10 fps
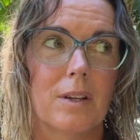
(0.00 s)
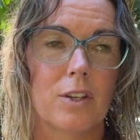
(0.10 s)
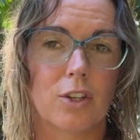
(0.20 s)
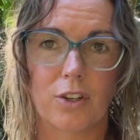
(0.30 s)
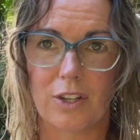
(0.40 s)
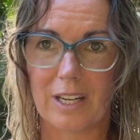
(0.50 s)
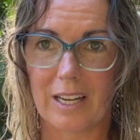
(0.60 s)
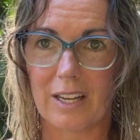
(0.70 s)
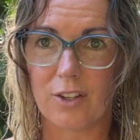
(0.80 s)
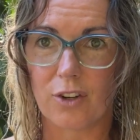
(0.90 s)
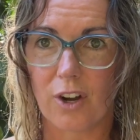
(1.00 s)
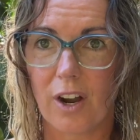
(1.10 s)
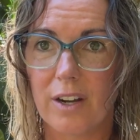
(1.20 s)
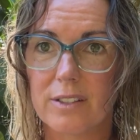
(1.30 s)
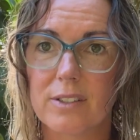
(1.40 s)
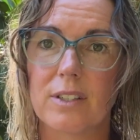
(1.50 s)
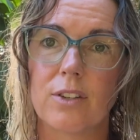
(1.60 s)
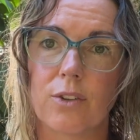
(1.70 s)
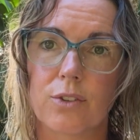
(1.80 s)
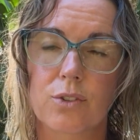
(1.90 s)
yearning in your hearts and
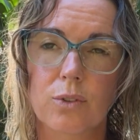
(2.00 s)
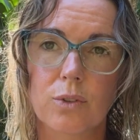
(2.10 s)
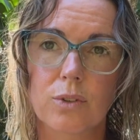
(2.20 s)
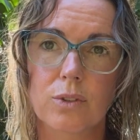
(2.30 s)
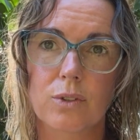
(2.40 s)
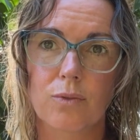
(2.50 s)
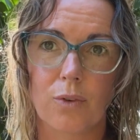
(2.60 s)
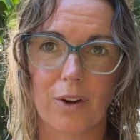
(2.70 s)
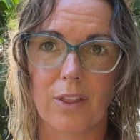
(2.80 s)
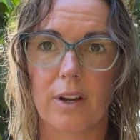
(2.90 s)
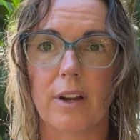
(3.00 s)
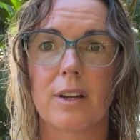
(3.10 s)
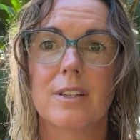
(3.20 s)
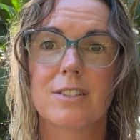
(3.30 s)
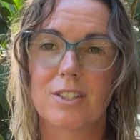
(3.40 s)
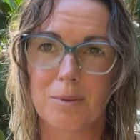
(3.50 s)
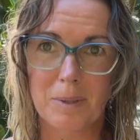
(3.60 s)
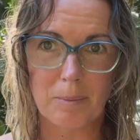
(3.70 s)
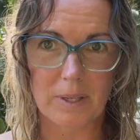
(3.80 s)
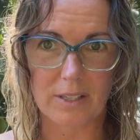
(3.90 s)
in your souls for there to
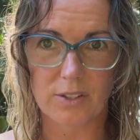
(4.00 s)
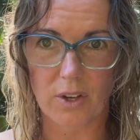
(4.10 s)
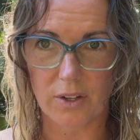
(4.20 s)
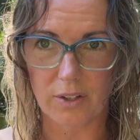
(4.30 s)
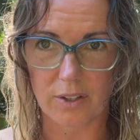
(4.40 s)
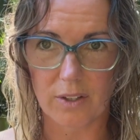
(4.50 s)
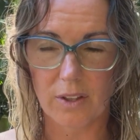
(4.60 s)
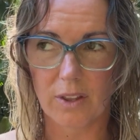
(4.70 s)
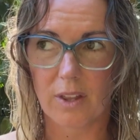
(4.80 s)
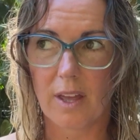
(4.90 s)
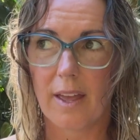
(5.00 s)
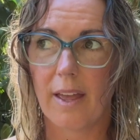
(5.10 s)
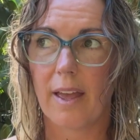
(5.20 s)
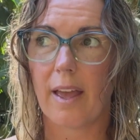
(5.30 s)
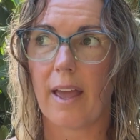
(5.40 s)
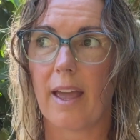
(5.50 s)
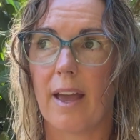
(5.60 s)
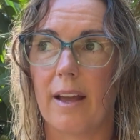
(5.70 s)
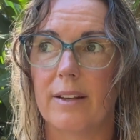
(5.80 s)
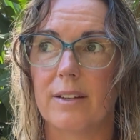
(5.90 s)
be peace on earth,
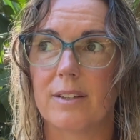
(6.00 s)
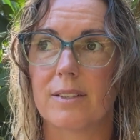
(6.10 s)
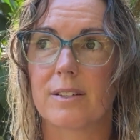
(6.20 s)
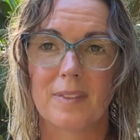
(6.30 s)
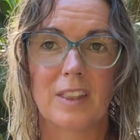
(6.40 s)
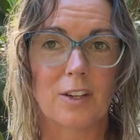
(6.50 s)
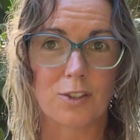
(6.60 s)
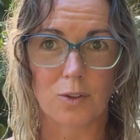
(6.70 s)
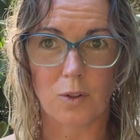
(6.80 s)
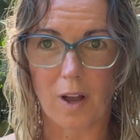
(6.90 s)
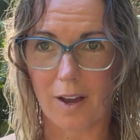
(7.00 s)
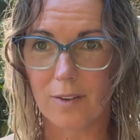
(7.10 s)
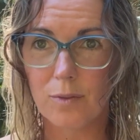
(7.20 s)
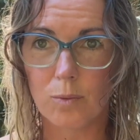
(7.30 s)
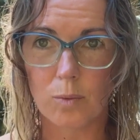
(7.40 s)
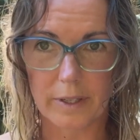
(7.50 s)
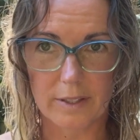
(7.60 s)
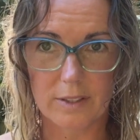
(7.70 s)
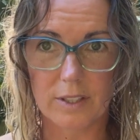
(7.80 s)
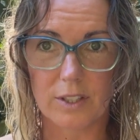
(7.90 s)
and there's a lot of
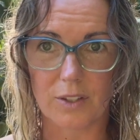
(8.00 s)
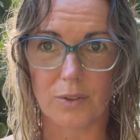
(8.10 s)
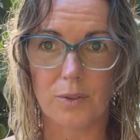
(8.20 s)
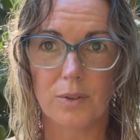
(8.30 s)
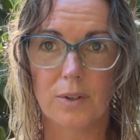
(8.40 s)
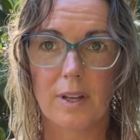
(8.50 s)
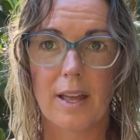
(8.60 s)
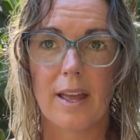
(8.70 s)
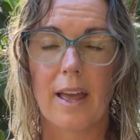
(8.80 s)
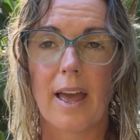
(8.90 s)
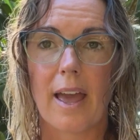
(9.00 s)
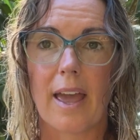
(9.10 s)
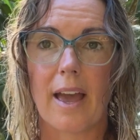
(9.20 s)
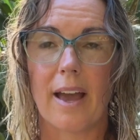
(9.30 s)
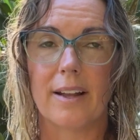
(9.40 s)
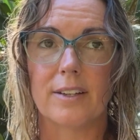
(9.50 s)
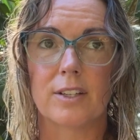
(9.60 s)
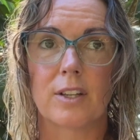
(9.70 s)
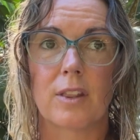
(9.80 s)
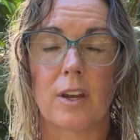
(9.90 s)
work to do,
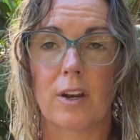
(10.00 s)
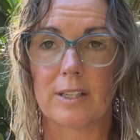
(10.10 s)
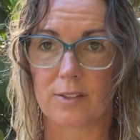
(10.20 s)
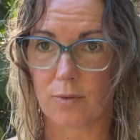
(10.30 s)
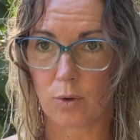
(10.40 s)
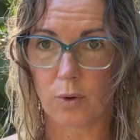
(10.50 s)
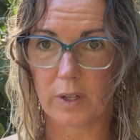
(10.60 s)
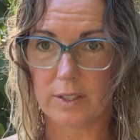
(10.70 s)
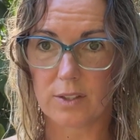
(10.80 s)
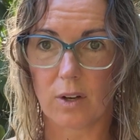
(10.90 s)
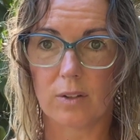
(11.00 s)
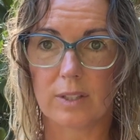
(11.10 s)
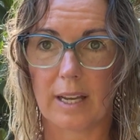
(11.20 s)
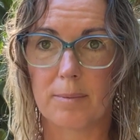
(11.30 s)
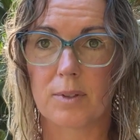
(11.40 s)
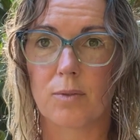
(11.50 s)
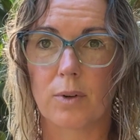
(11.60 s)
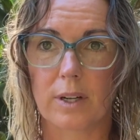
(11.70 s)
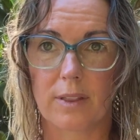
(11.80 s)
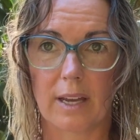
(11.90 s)
and there is of course all types of
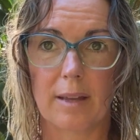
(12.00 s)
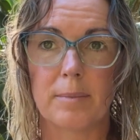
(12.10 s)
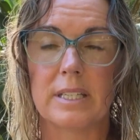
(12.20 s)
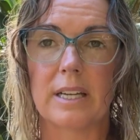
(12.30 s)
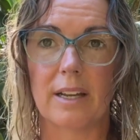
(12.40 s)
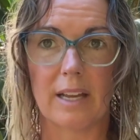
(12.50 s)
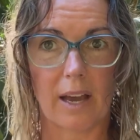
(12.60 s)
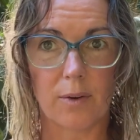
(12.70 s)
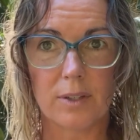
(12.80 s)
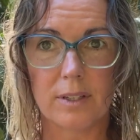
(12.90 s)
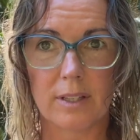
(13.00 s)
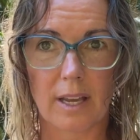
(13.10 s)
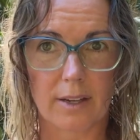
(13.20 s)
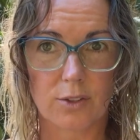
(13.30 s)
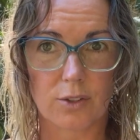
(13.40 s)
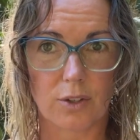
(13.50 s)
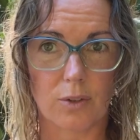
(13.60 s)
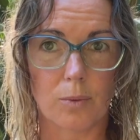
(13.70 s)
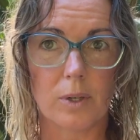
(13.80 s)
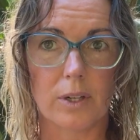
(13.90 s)
work that can be done out in the
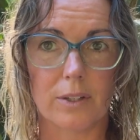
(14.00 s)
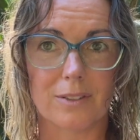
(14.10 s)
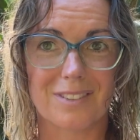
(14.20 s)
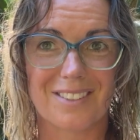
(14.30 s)
external world,